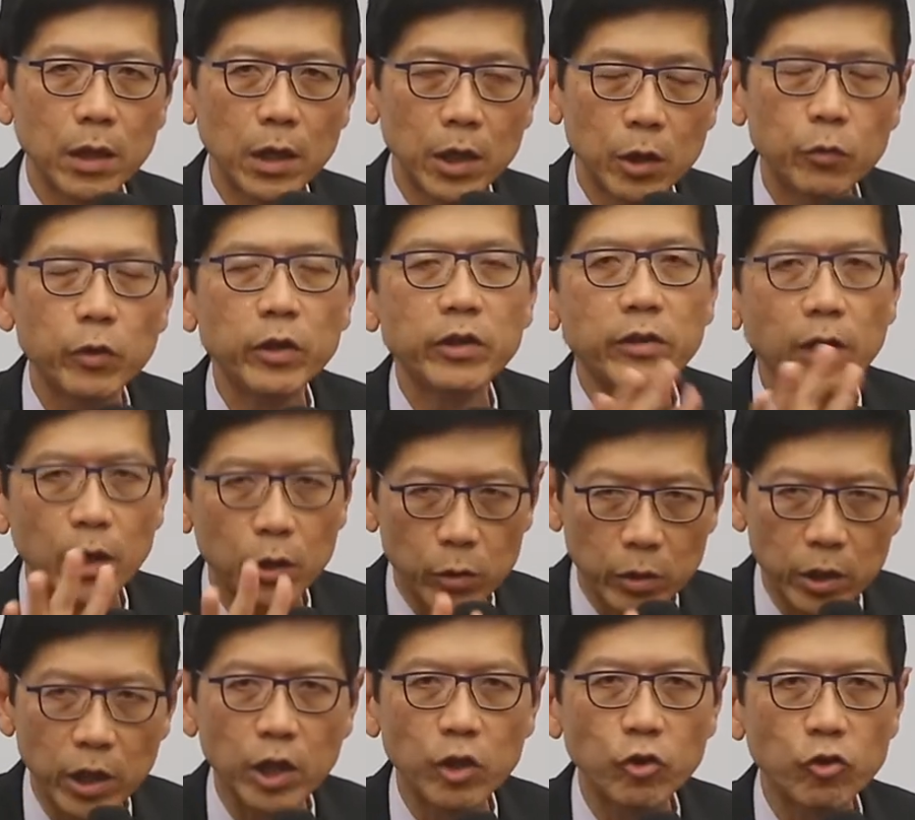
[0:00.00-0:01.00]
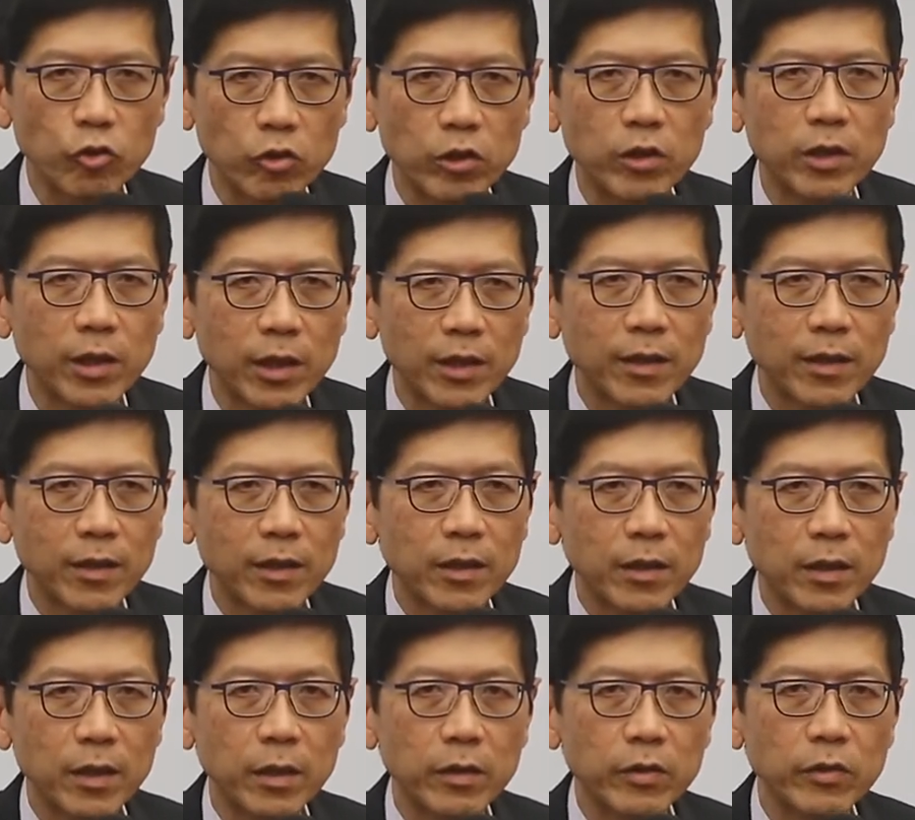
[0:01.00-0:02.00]
increased education
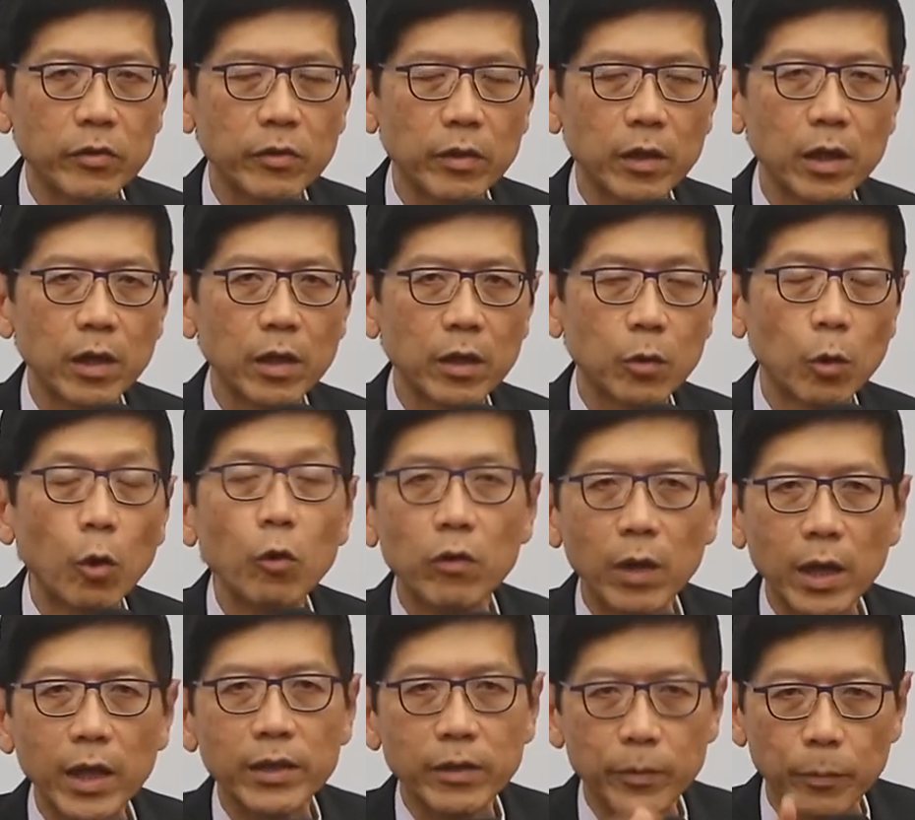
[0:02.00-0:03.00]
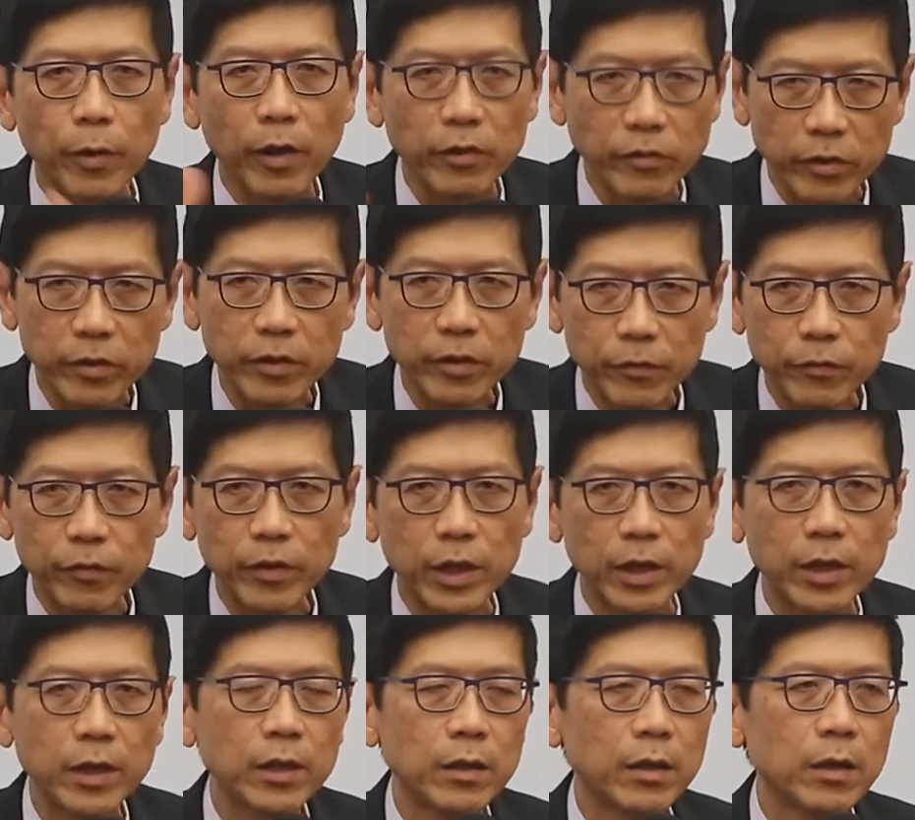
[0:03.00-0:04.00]
is correlated
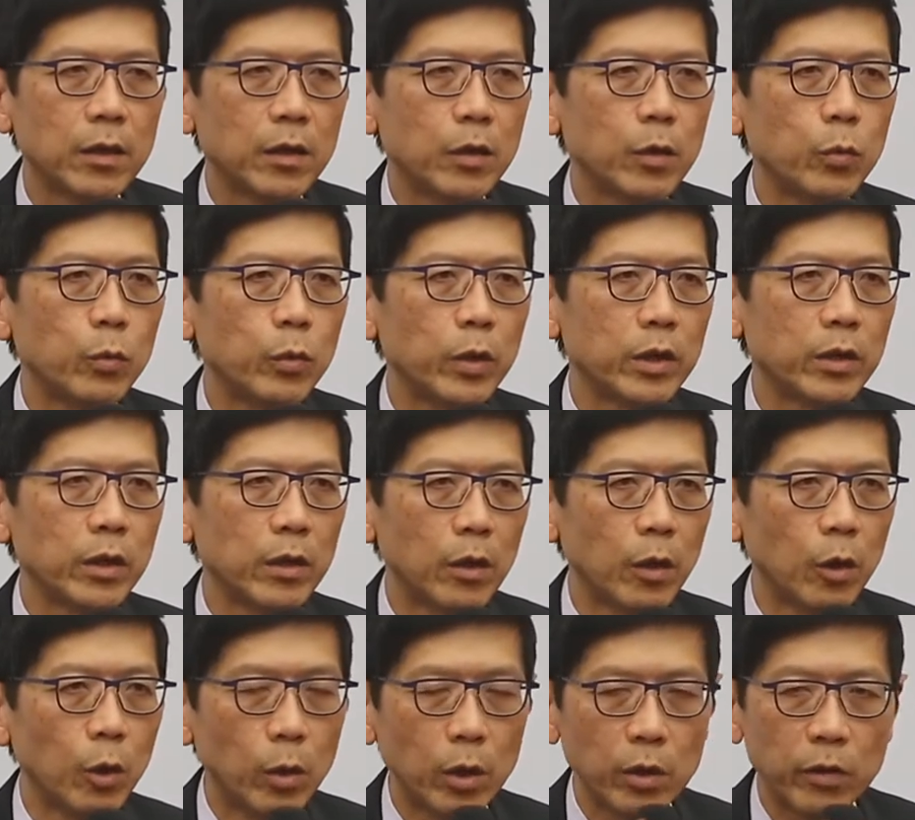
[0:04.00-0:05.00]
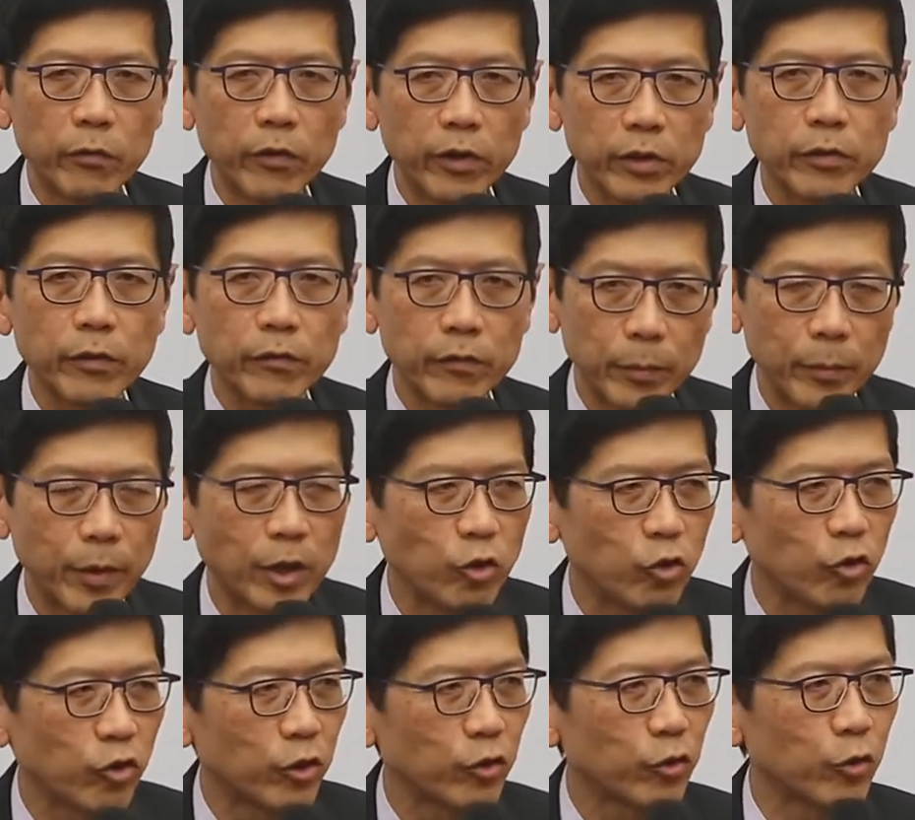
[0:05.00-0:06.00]
positively with a lower risk of
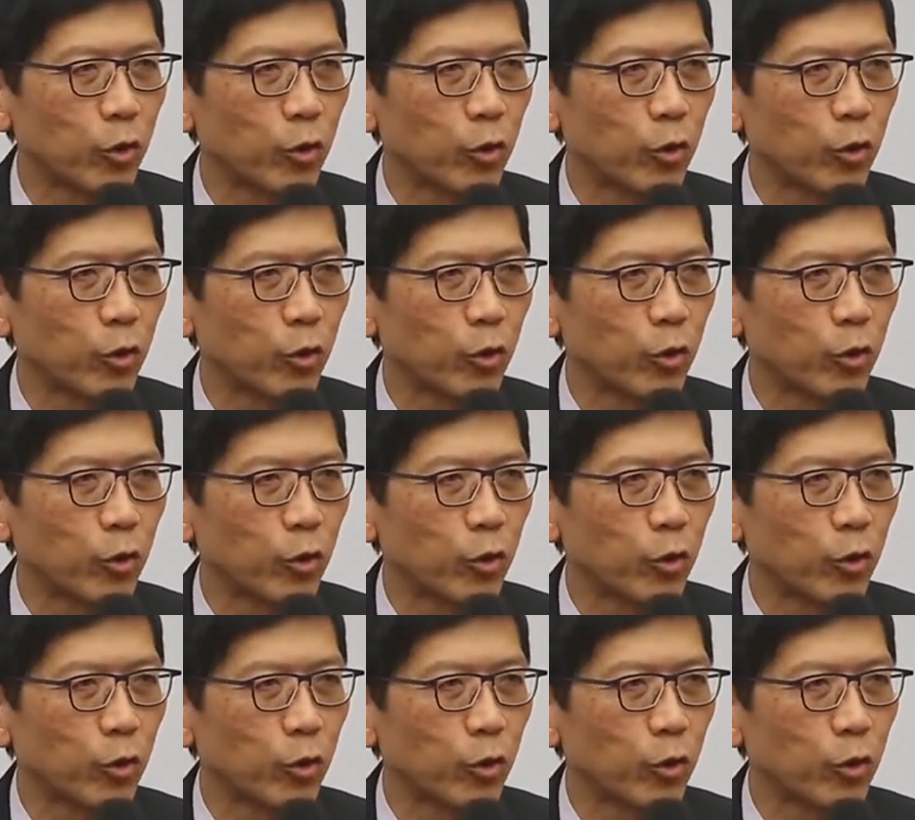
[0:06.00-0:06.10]
dementia.